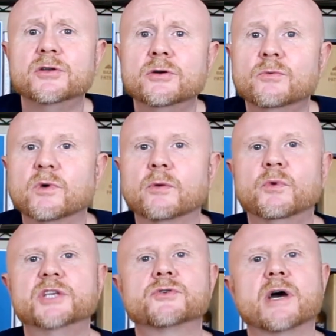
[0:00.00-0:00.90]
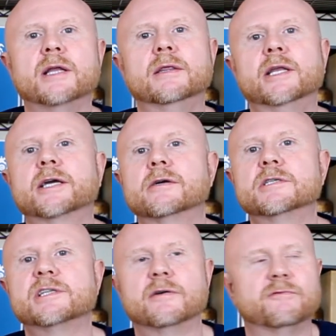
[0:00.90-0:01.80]
New where we try
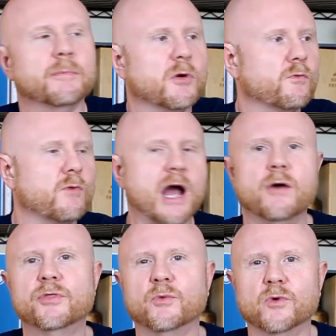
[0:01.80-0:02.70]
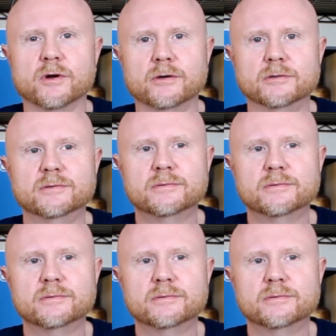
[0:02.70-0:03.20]
liquors from around the world.